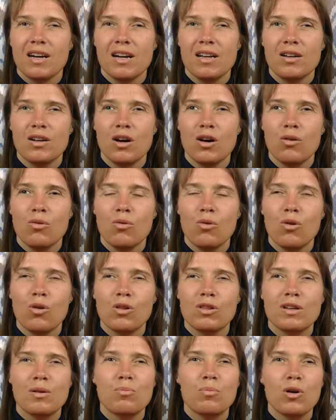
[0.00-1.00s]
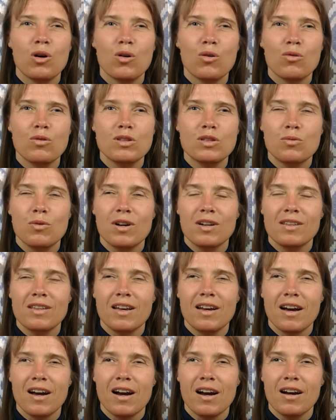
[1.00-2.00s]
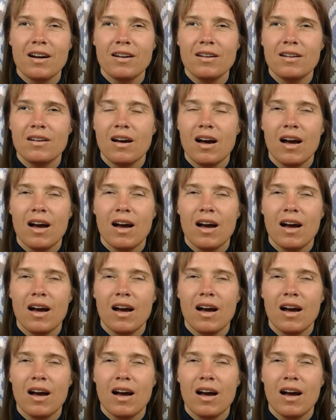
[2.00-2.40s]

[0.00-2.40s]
I know all the poles where they are.